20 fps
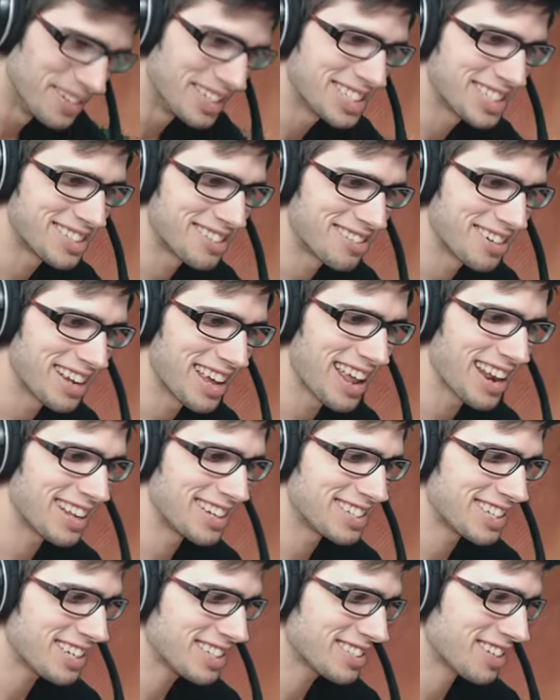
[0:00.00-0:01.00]
Mystery
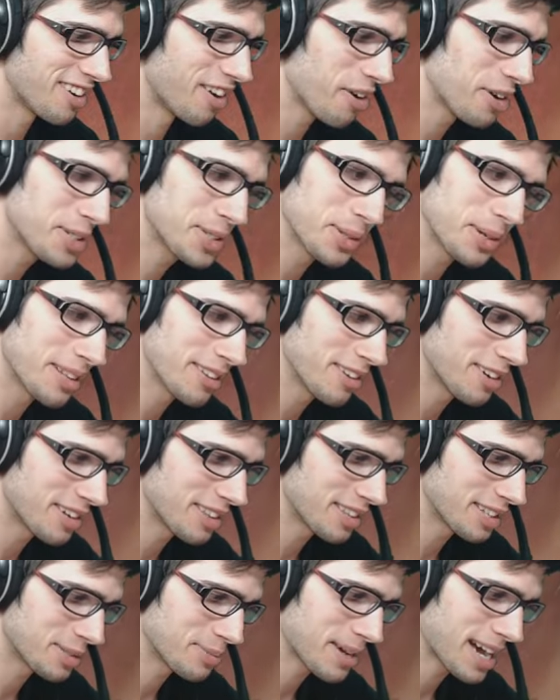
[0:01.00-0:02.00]
Energy, so no
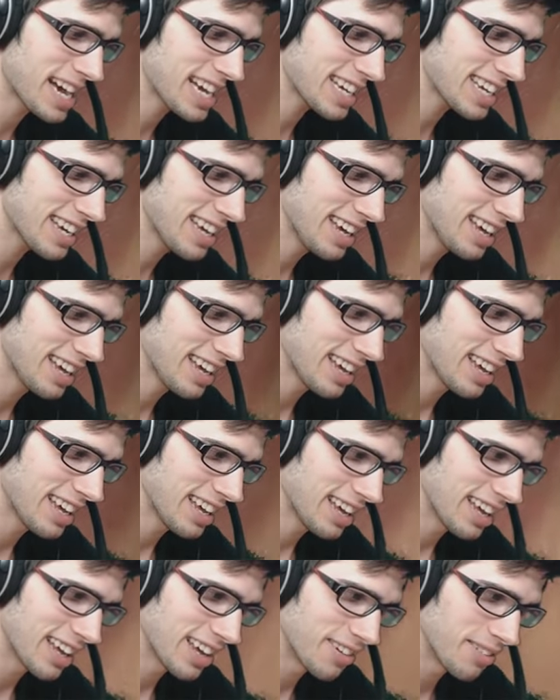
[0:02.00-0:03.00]
Swadloon in this pack.
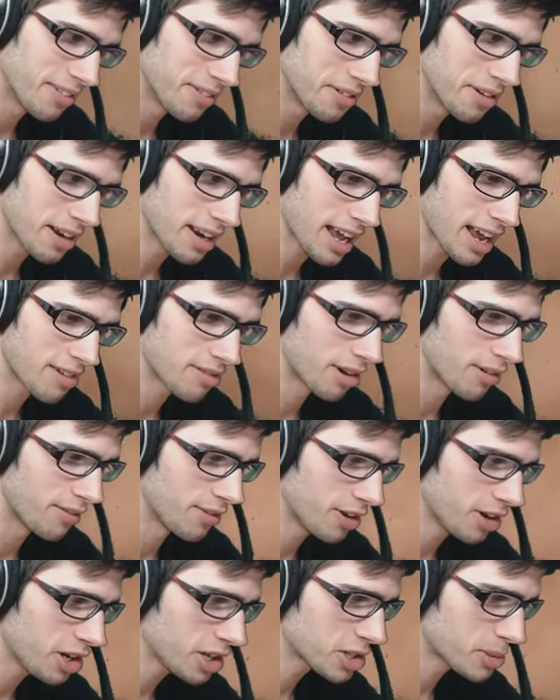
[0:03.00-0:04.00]
We've got a
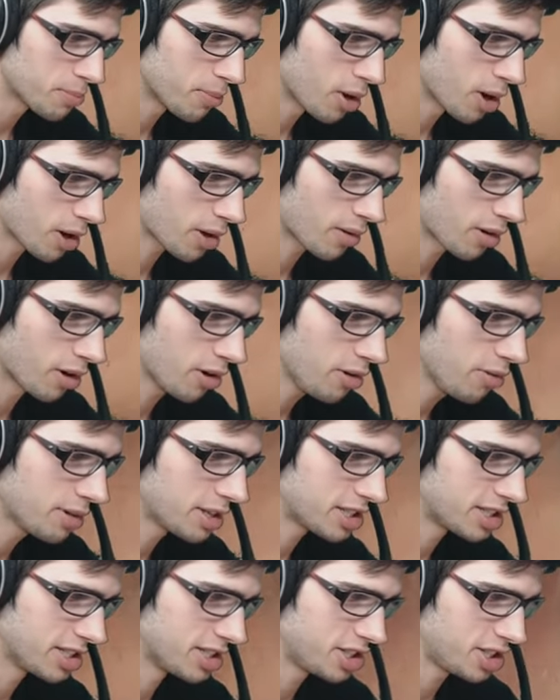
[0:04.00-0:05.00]
reverse Murkrow,
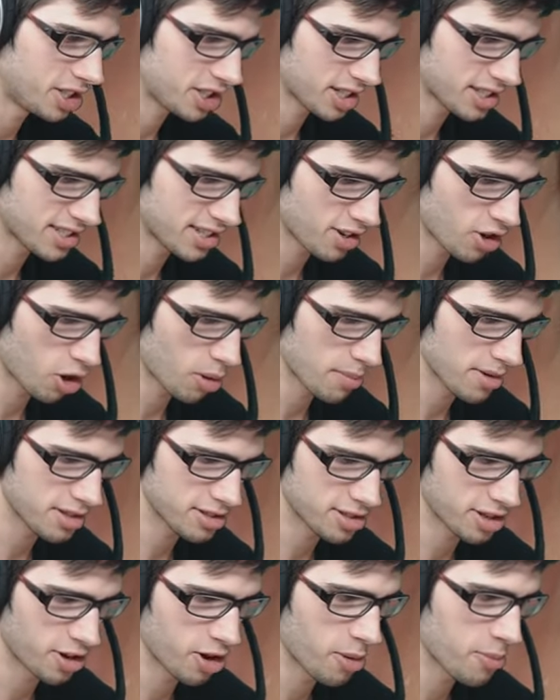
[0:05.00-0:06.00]
which is just a
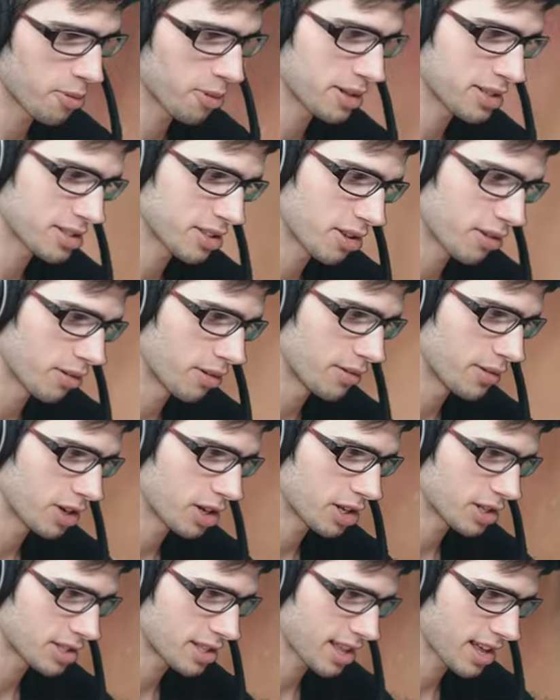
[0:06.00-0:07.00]
common, so no points on the
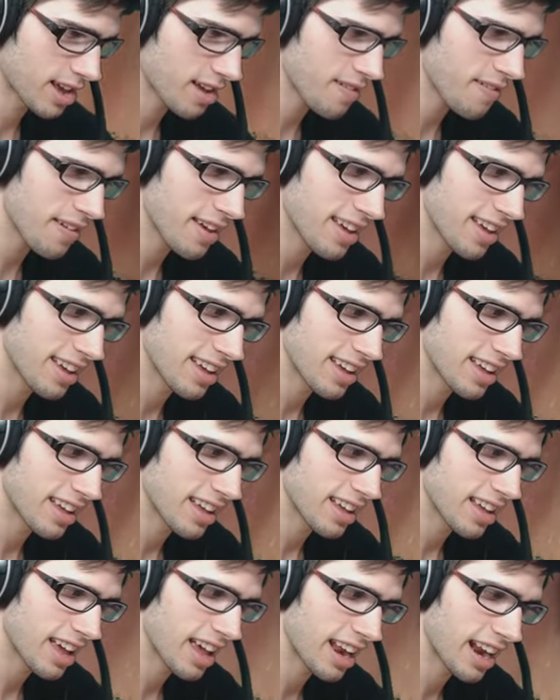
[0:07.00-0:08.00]
reverse there.
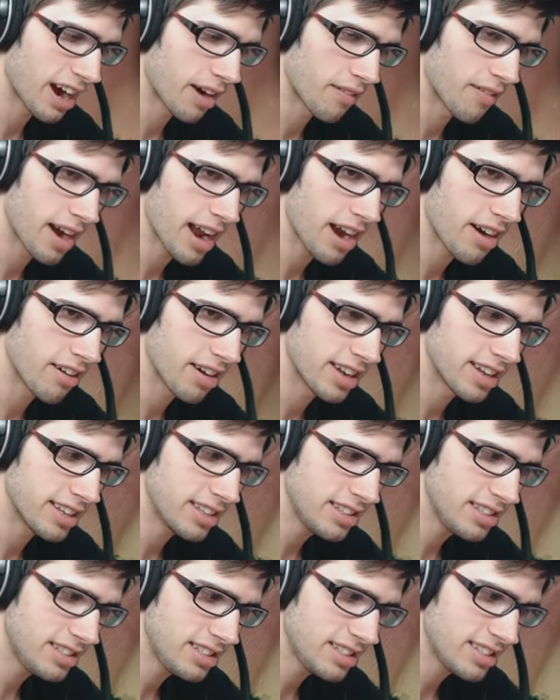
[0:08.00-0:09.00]
And our rare
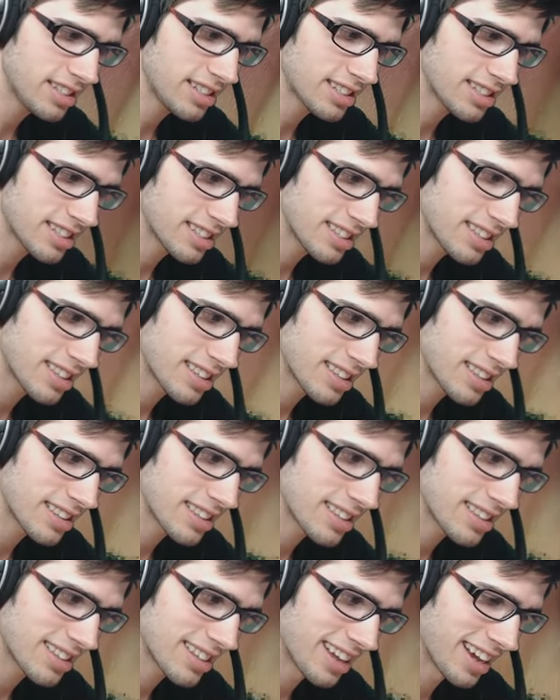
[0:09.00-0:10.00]
is
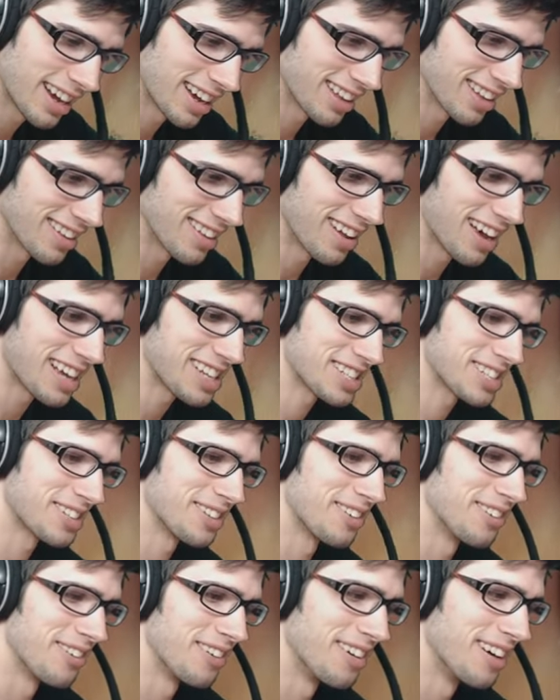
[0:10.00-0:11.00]

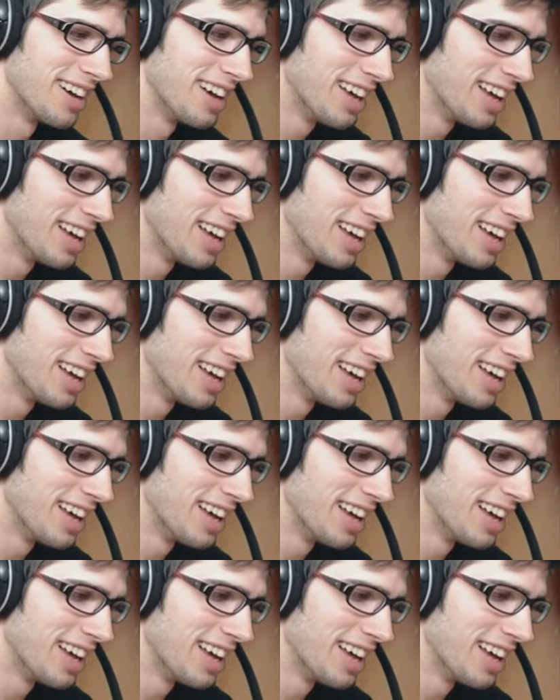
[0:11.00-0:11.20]
Gliscor.